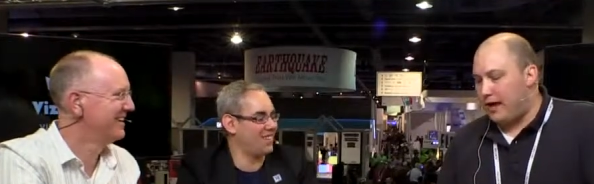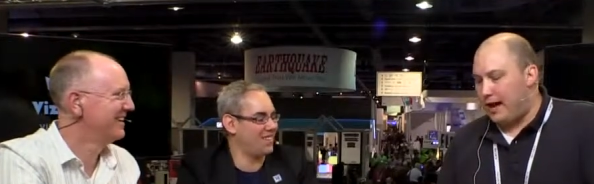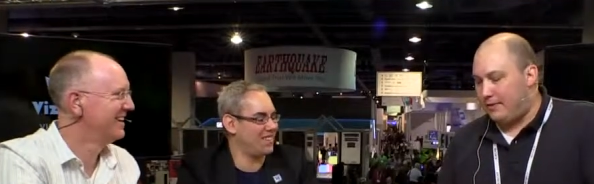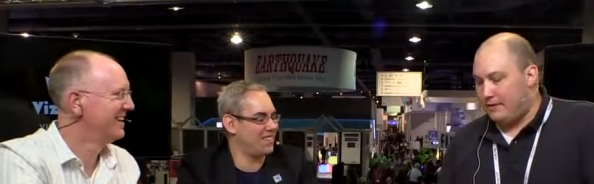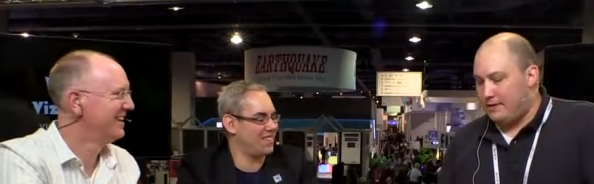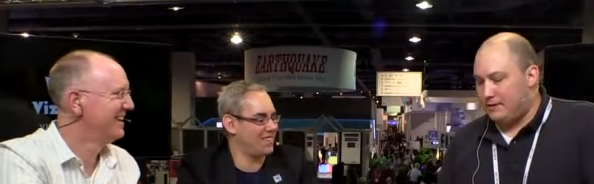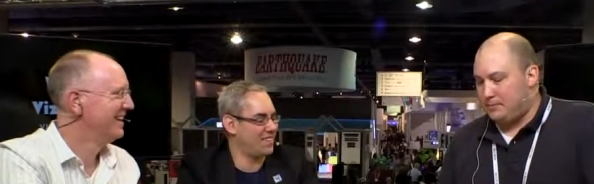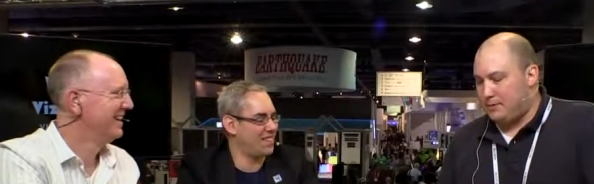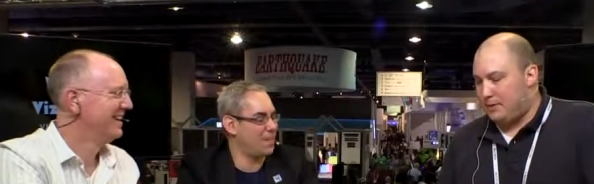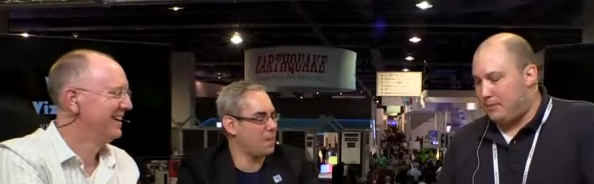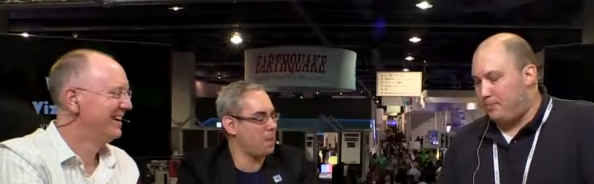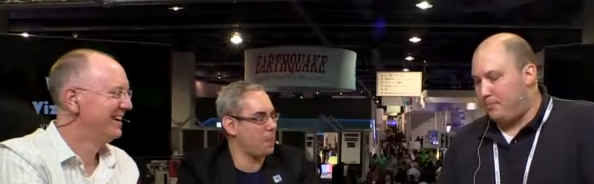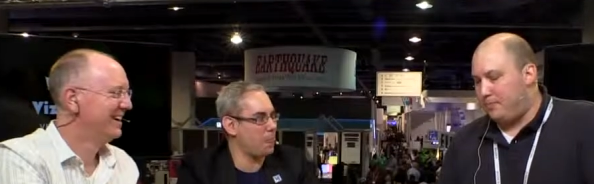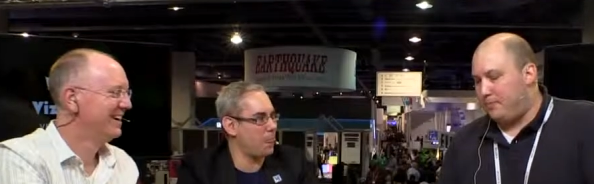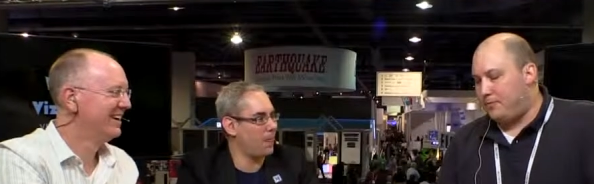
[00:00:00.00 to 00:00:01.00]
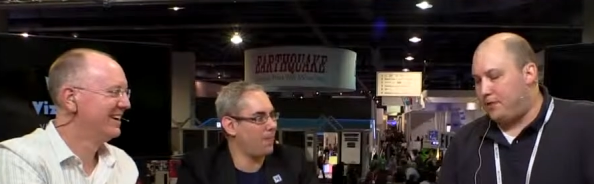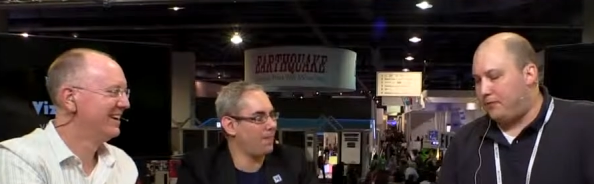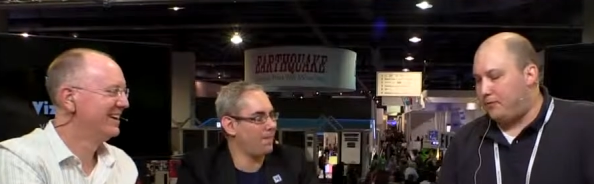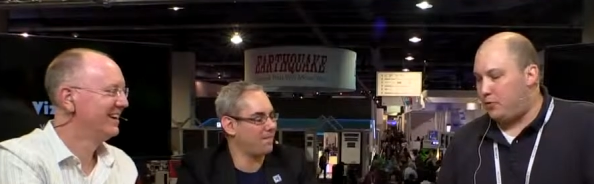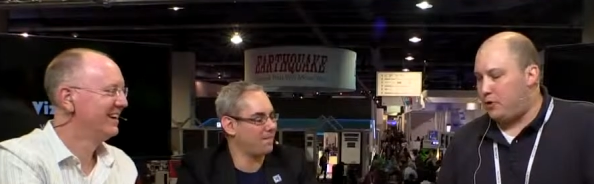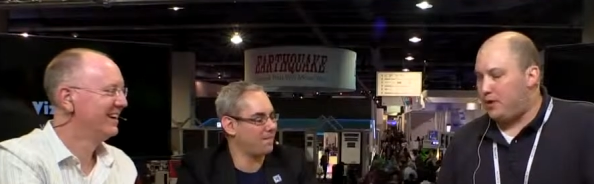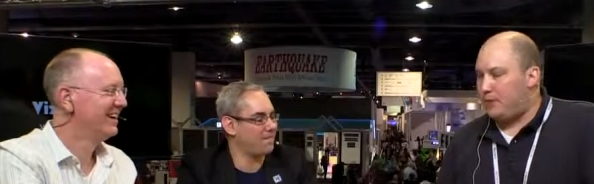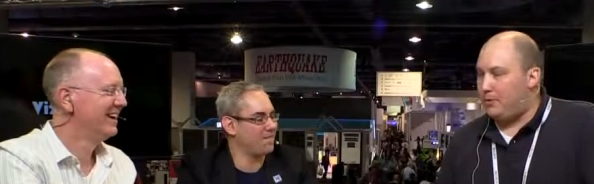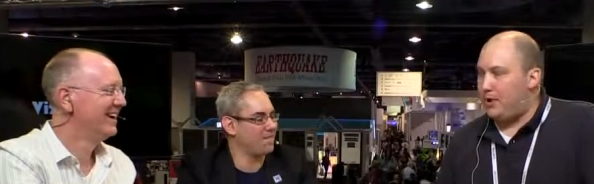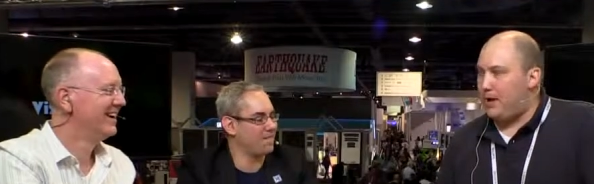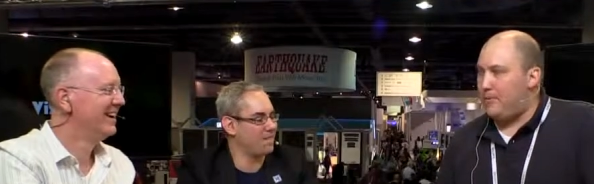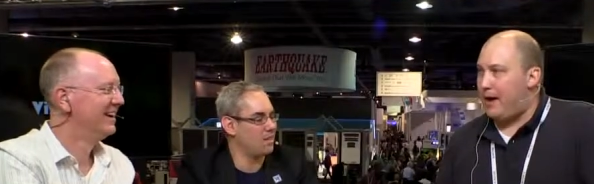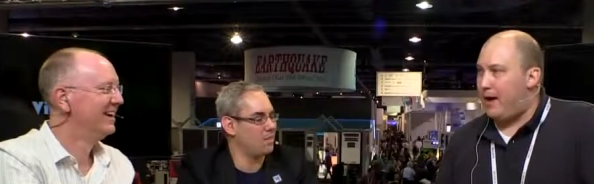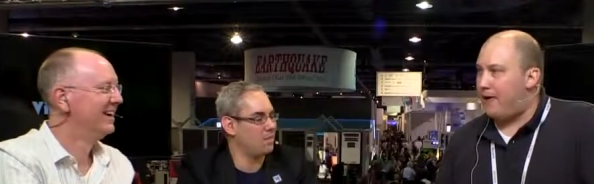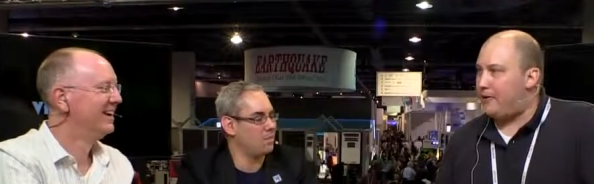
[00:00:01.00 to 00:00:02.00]
Speaker 1: out, these the, the
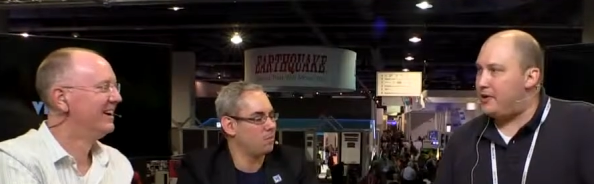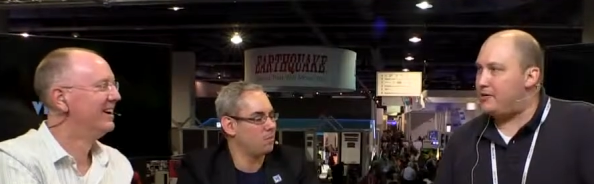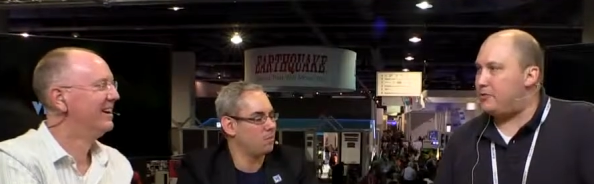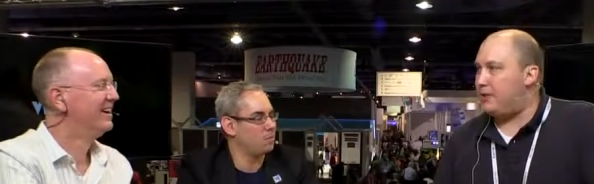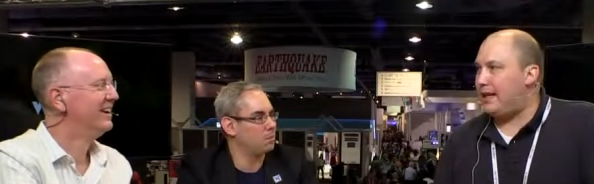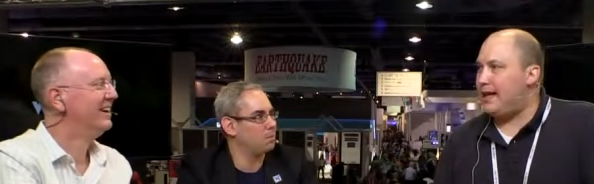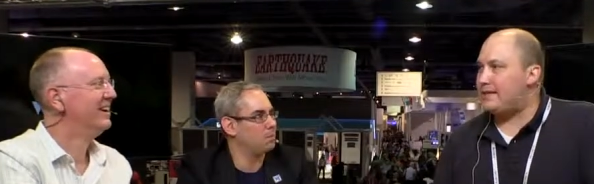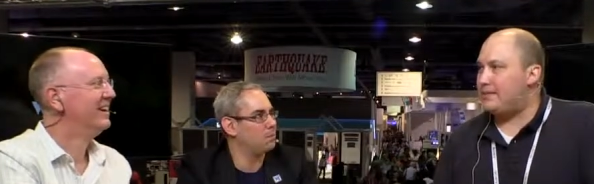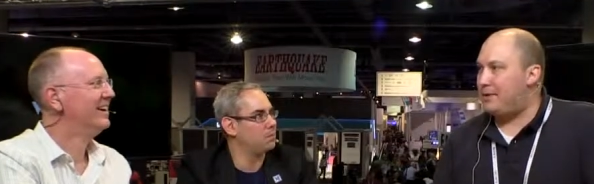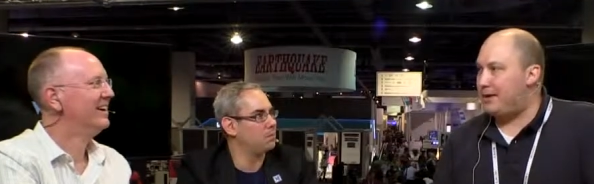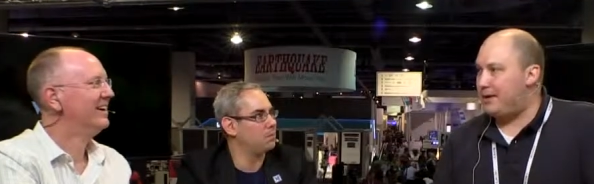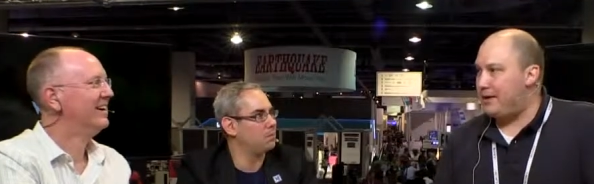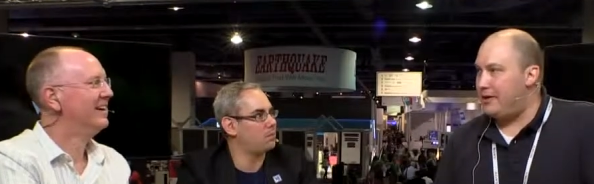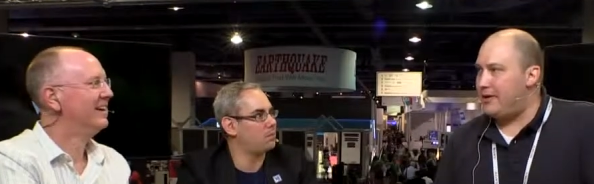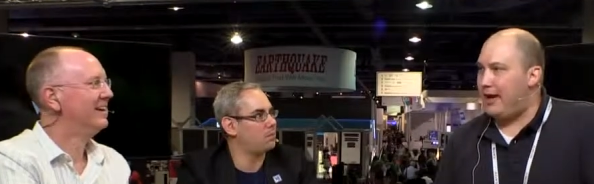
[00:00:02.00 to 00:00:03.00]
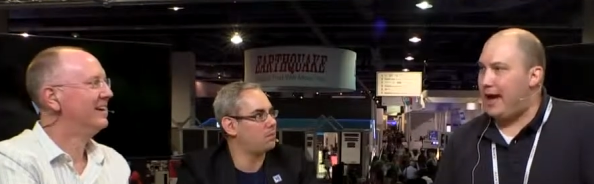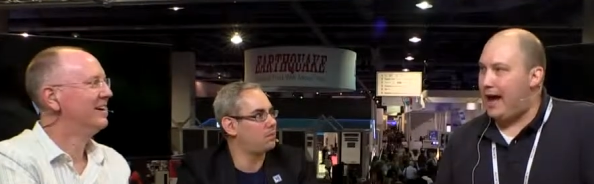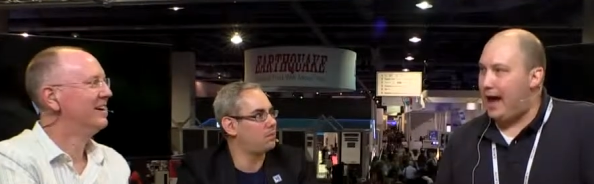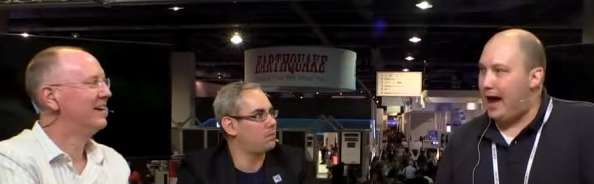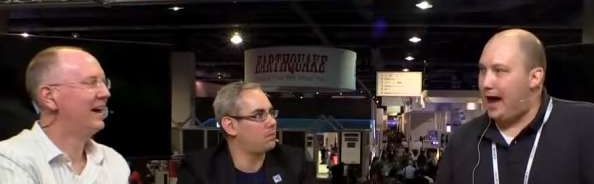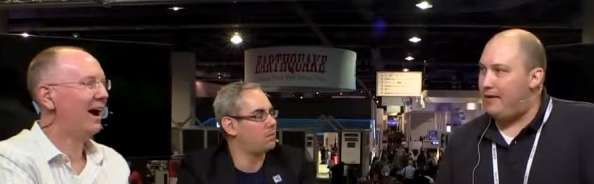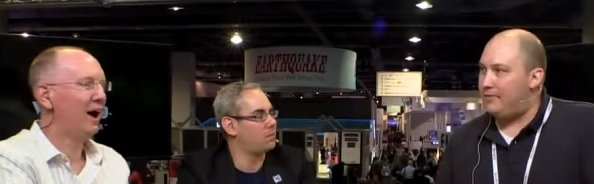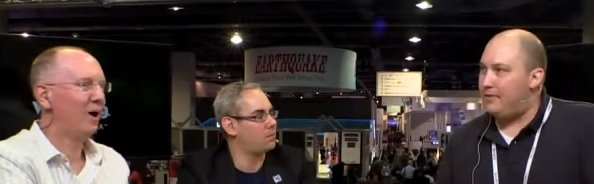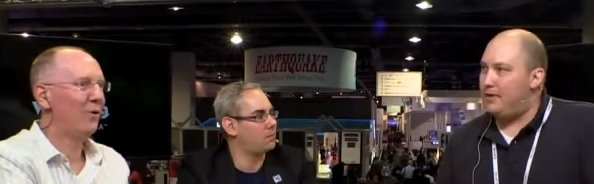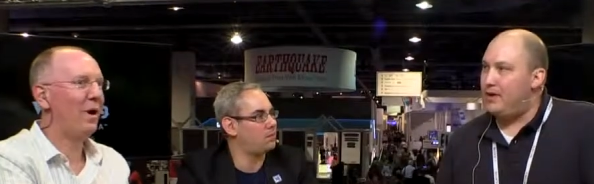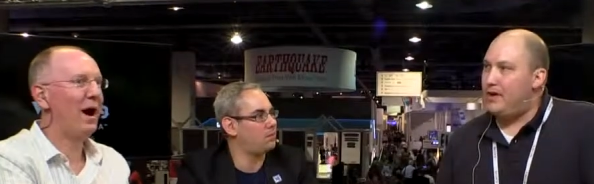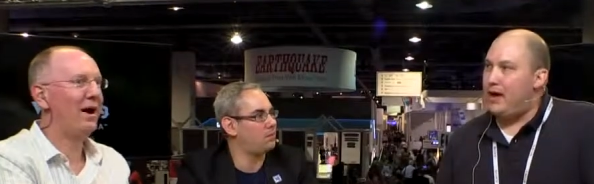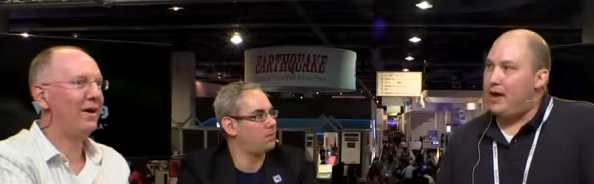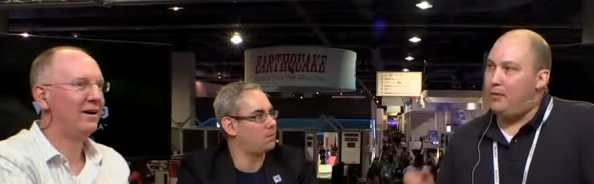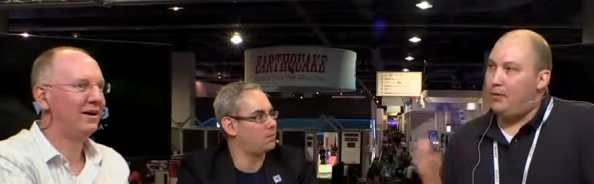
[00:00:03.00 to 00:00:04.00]
4AA batteries will last about a year and a half. Oh,
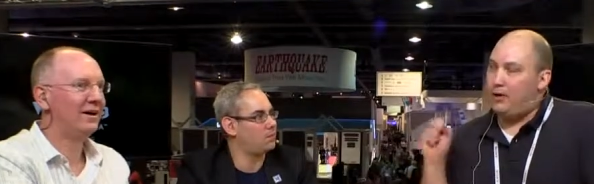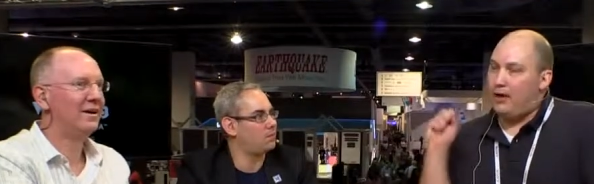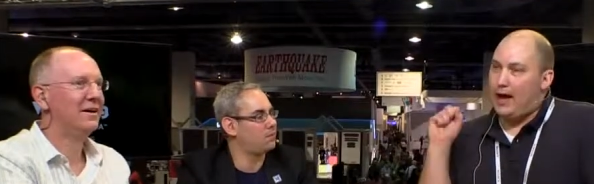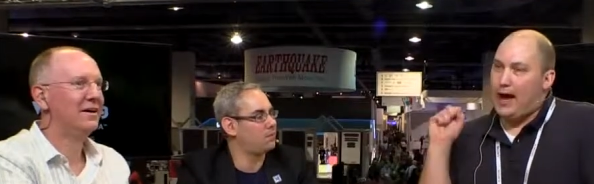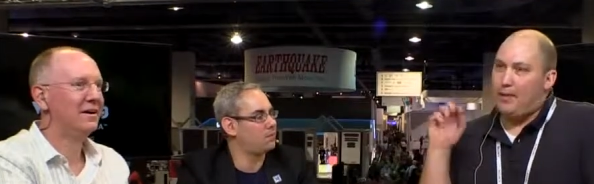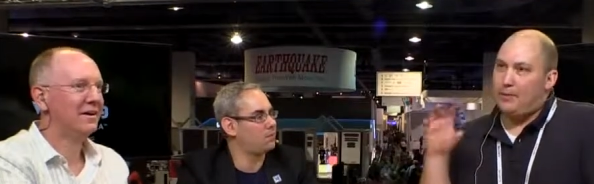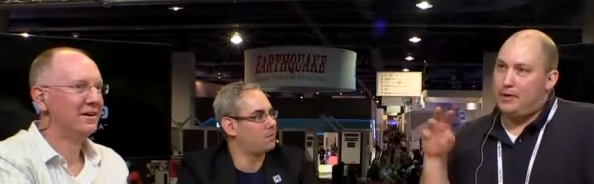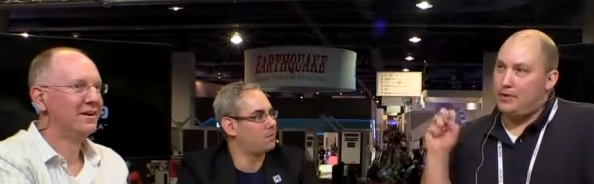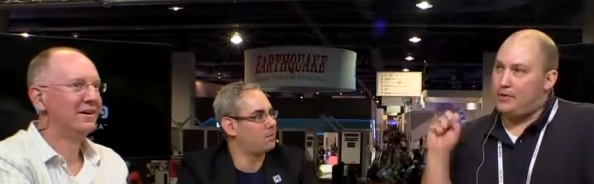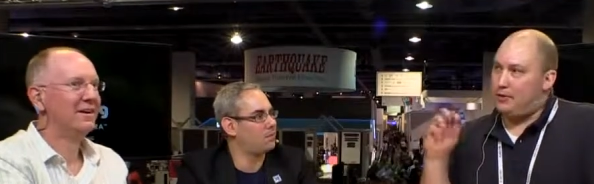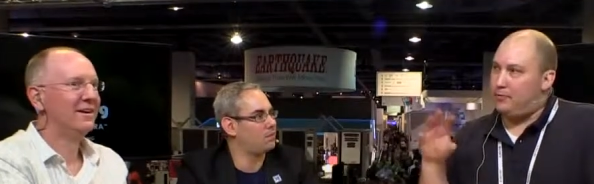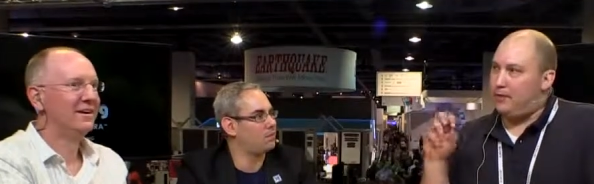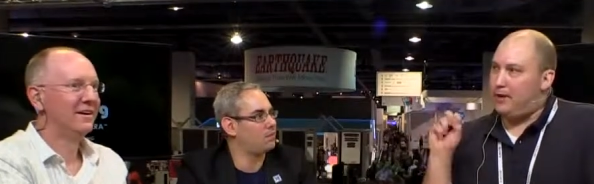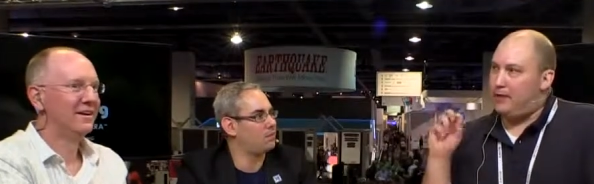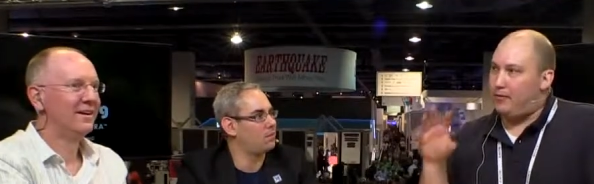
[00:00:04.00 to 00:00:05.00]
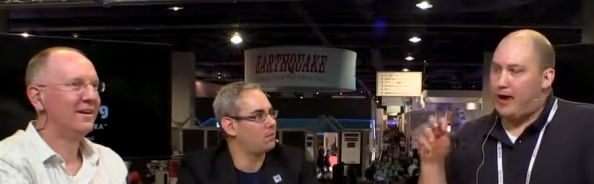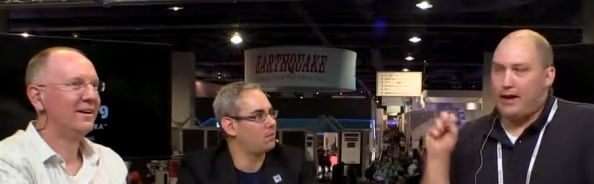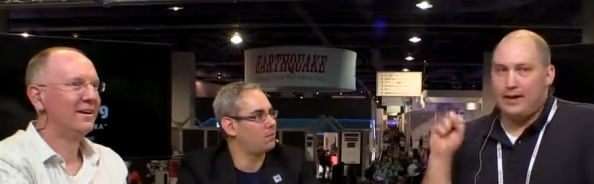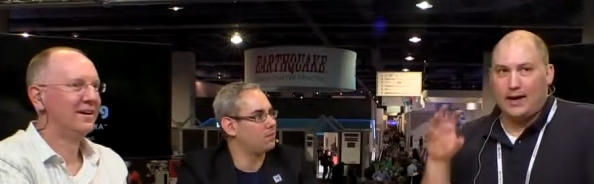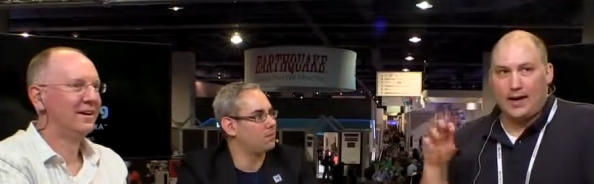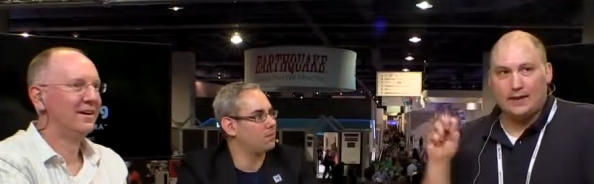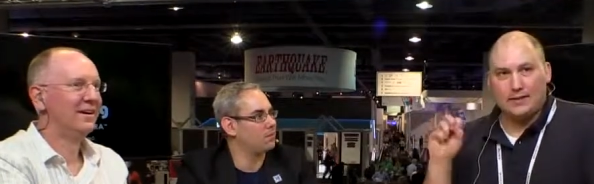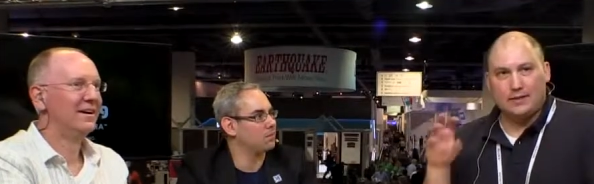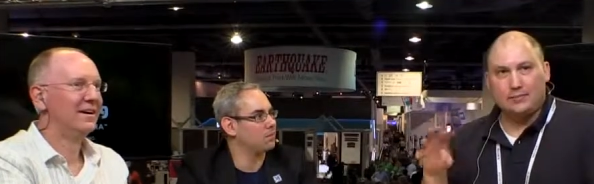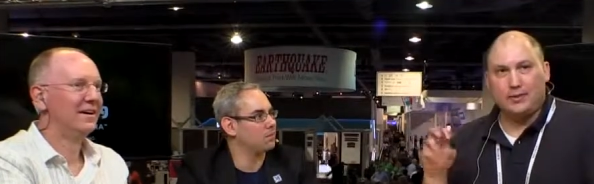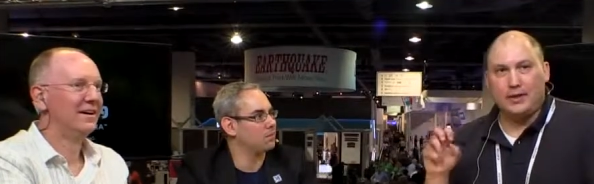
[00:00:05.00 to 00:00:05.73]
wow. And what'll happen is there'll be a red constant